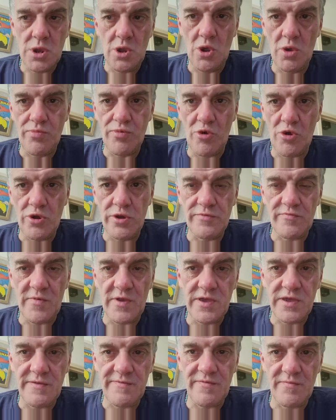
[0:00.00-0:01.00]
Hi Brian,
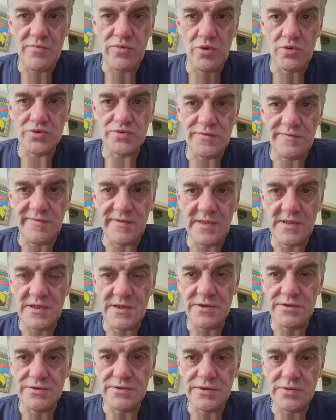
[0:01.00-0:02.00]
Ray from Portsmouth,
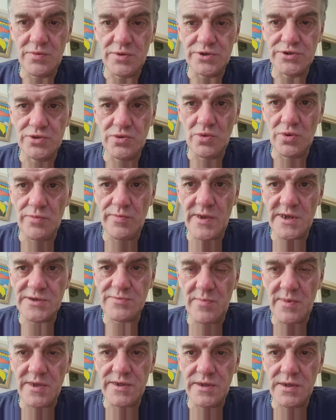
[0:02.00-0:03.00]
England. Wishing you all the
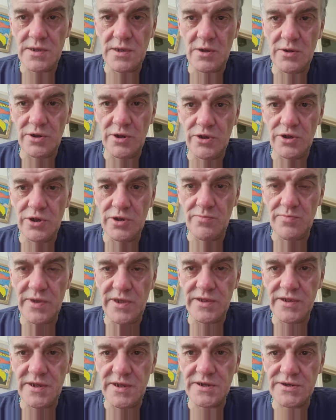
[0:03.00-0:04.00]
best, mate. I know you can
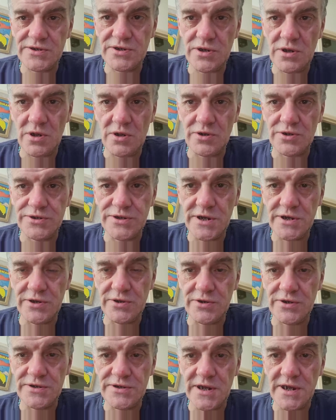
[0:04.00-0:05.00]
beat this. I'll
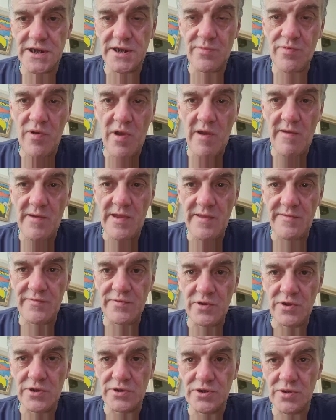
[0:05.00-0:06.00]
continue to send a prayer
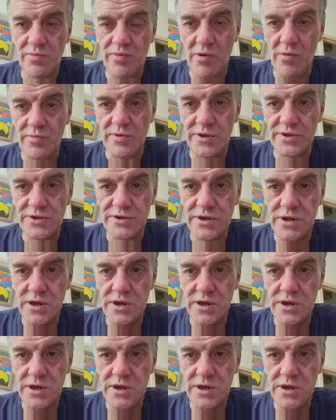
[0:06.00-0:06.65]
every night as I promise.